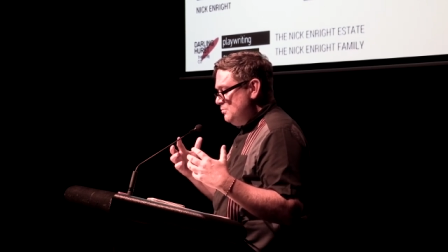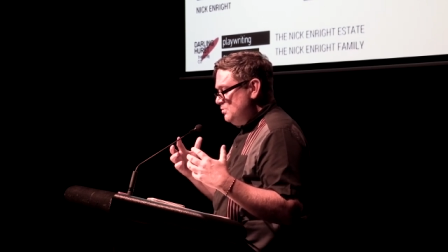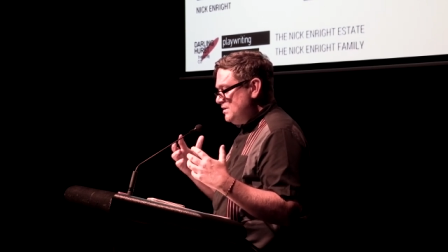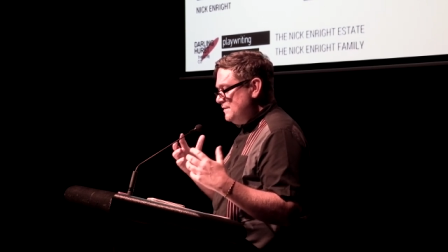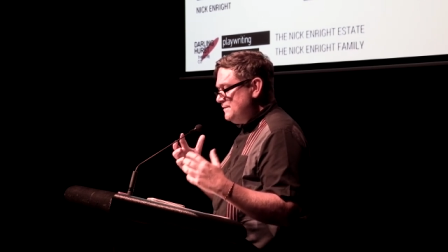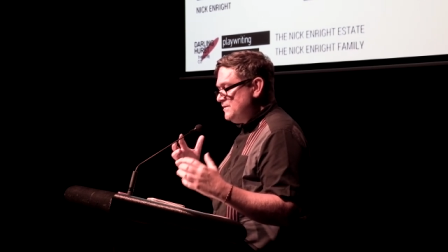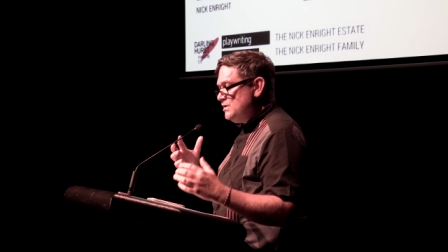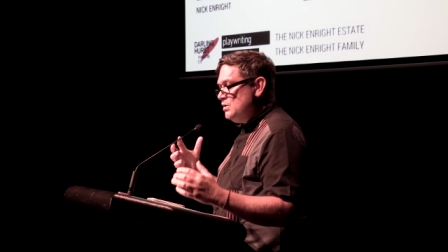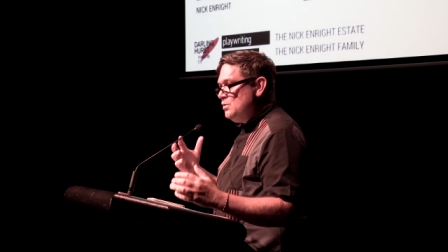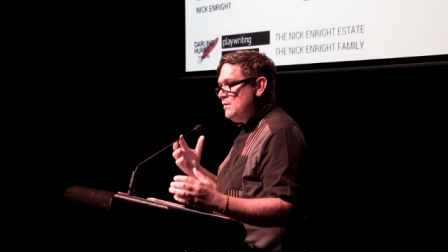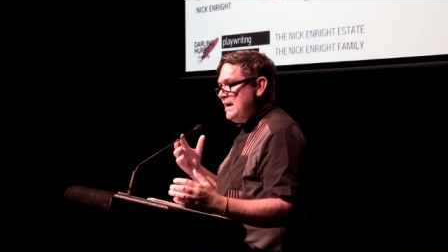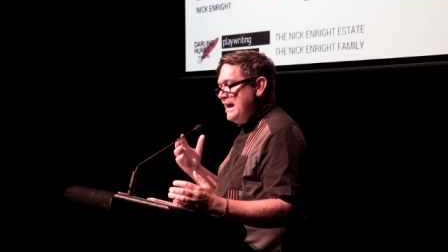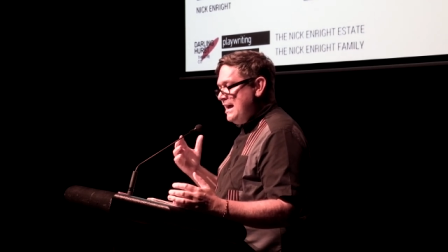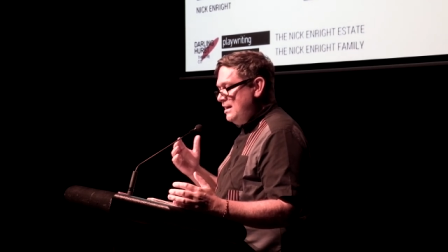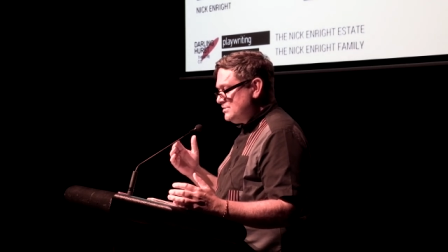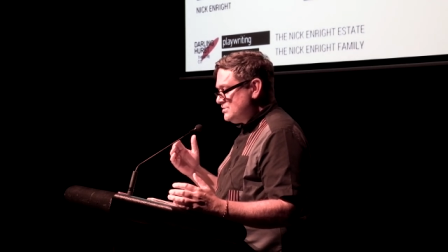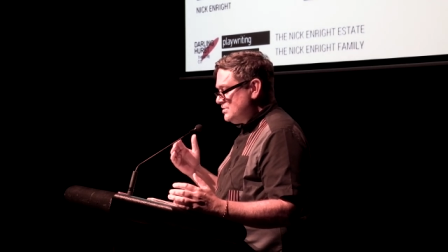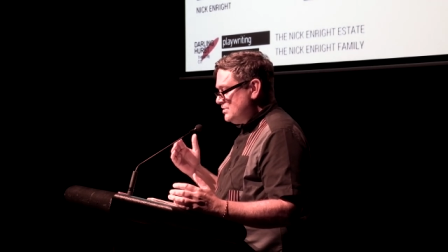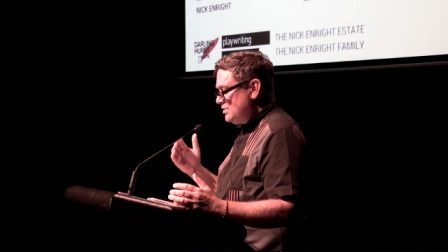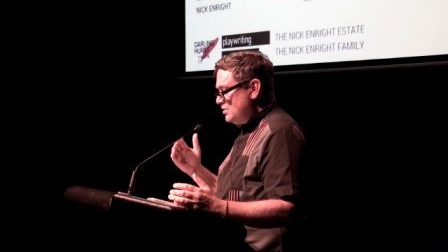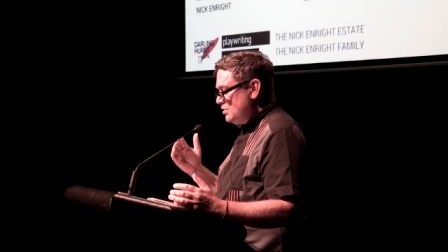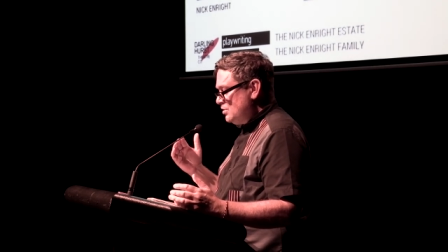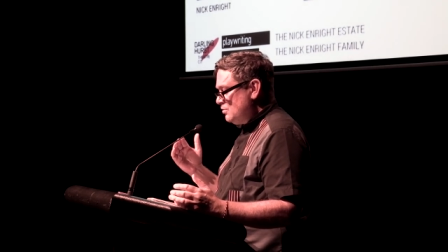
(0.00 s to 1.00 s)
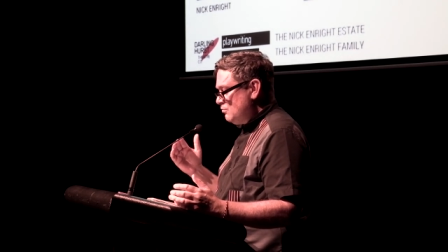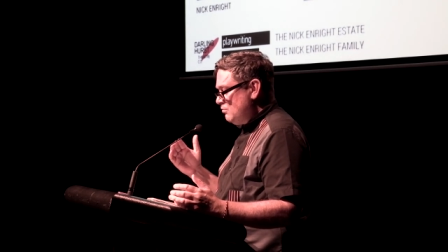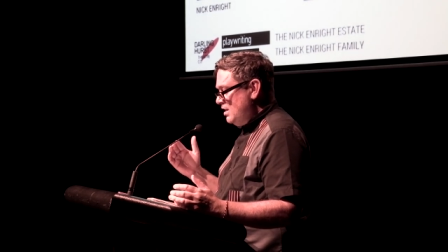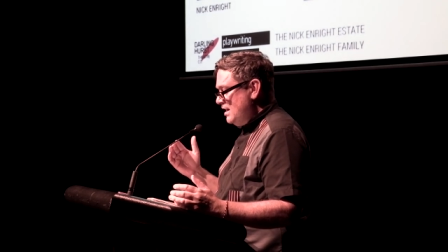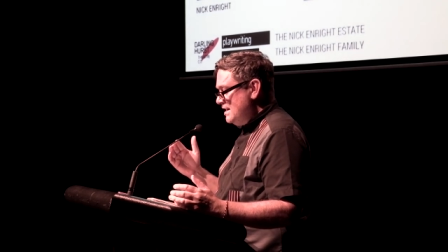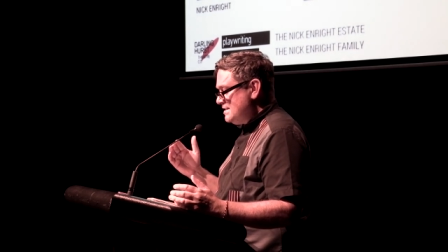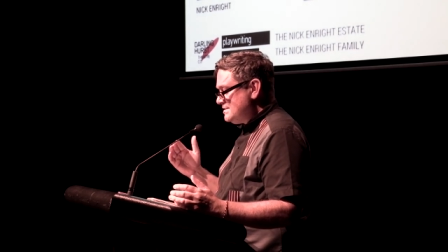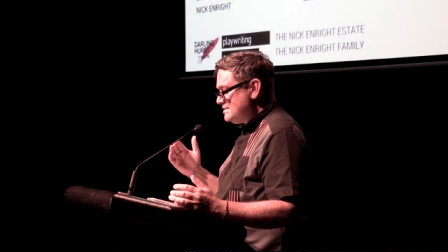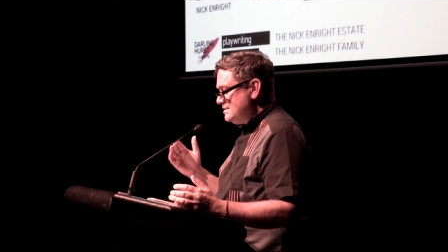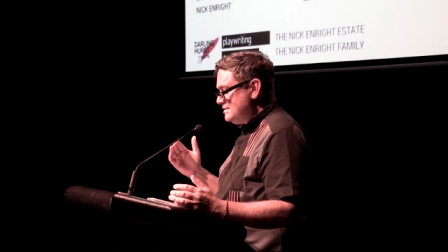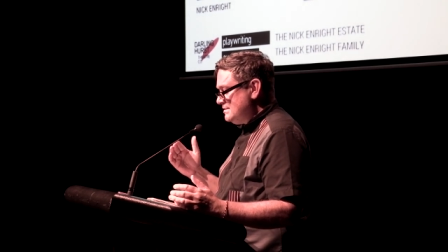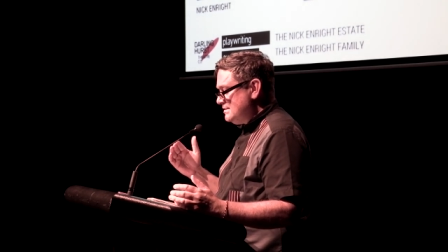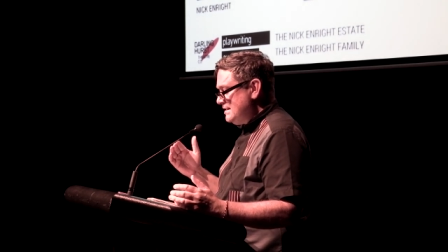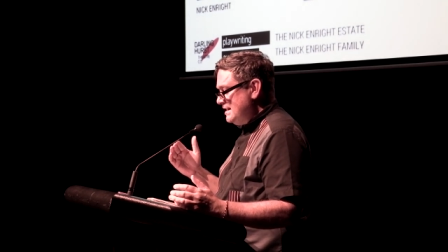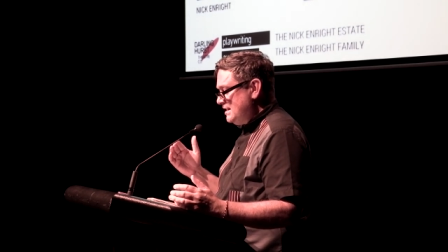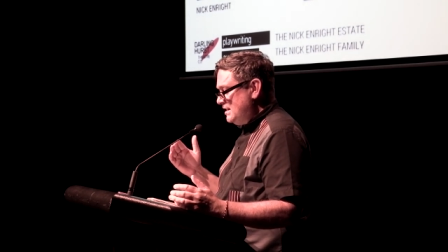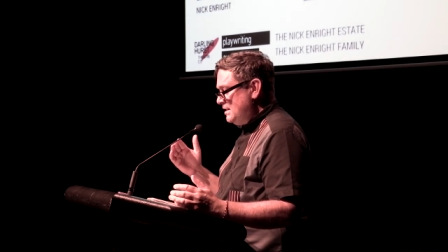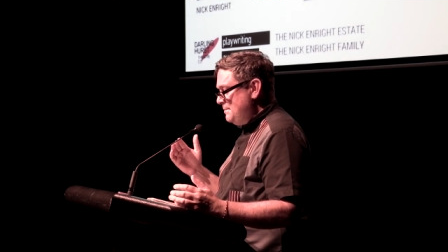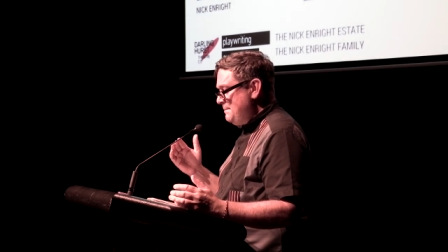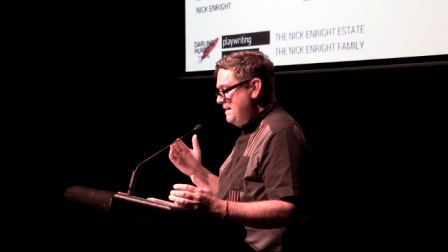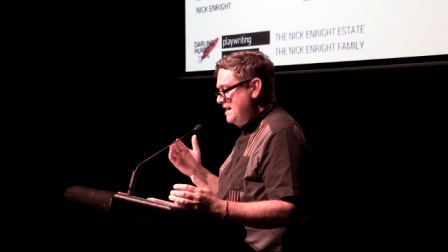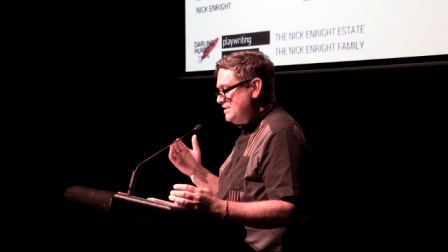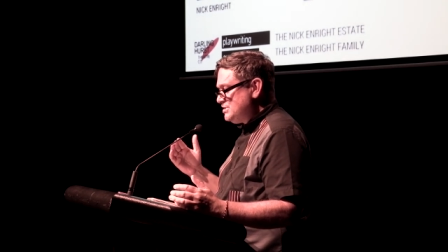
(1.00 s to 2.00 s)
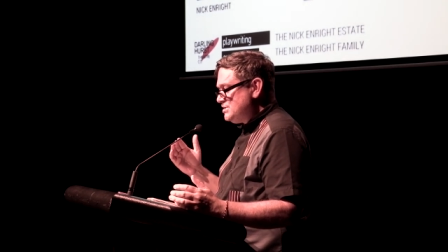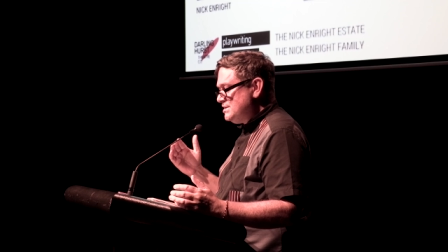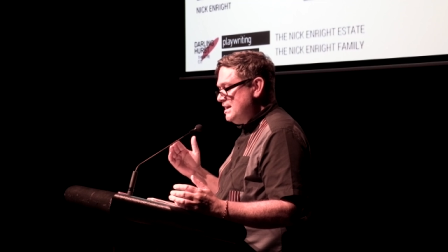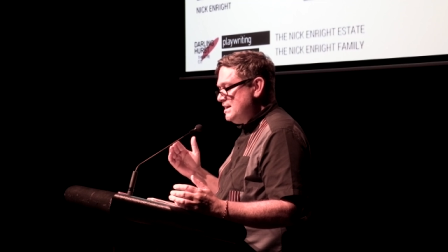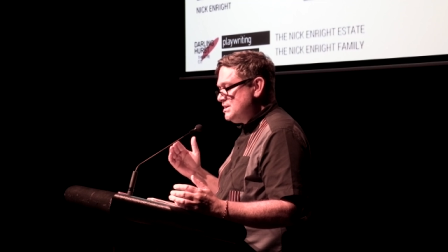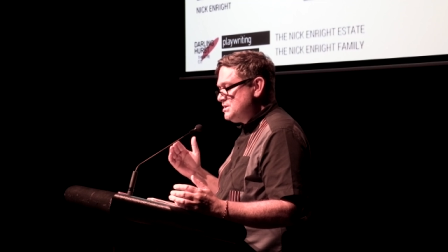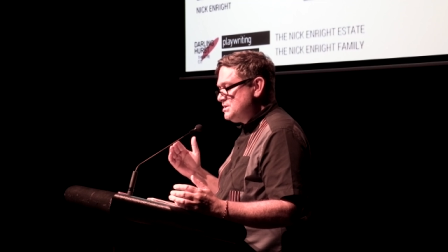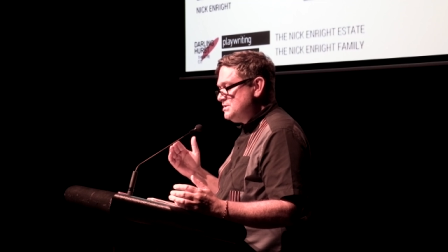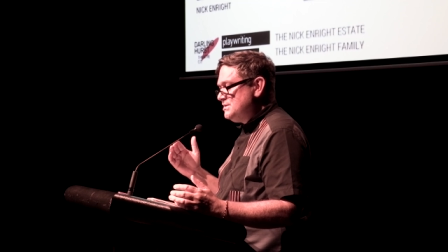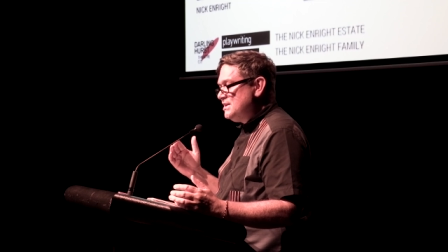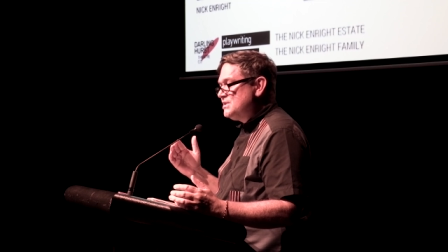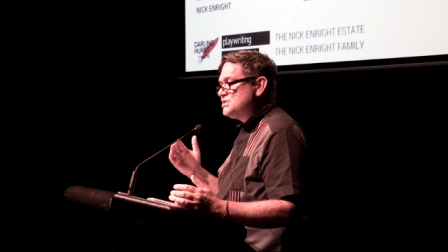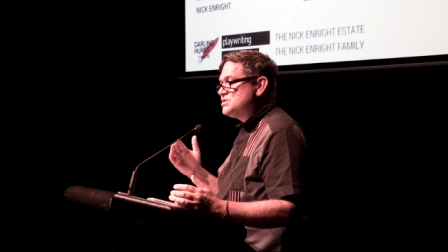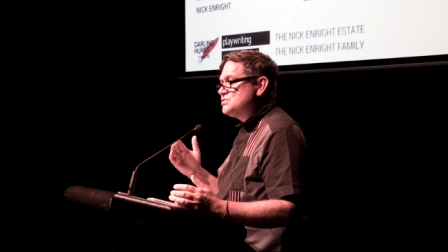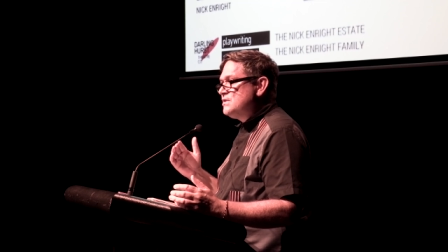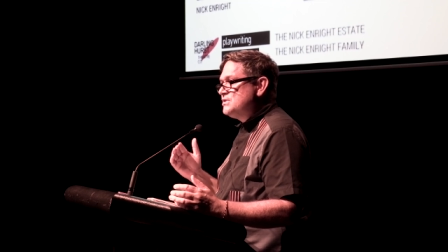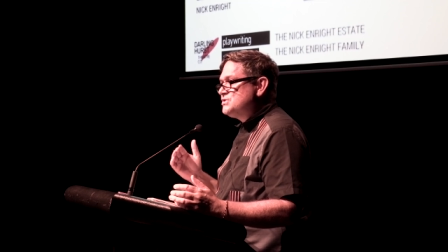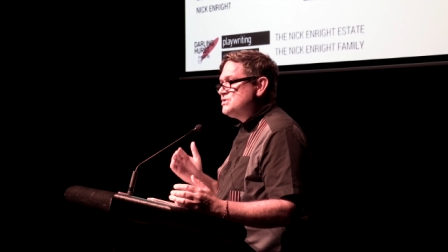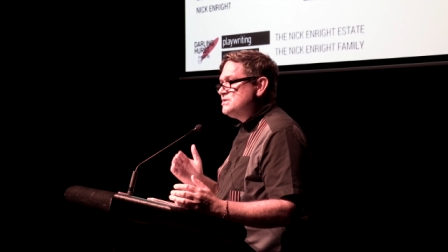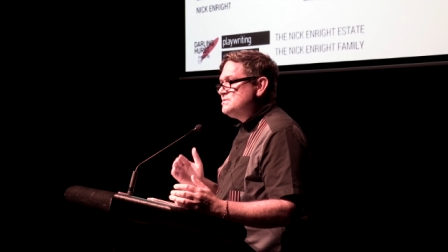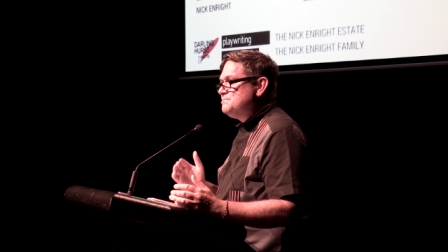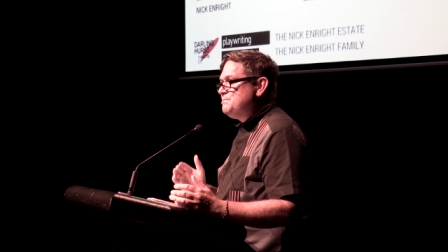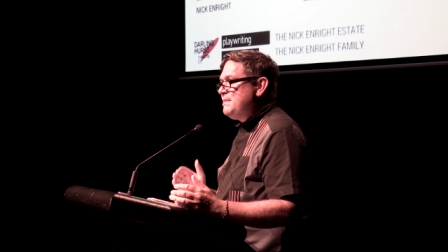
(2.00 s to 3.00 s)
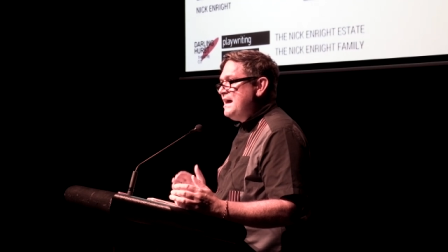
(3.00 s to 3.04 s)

with a view out to the horizon and an imagination that stretches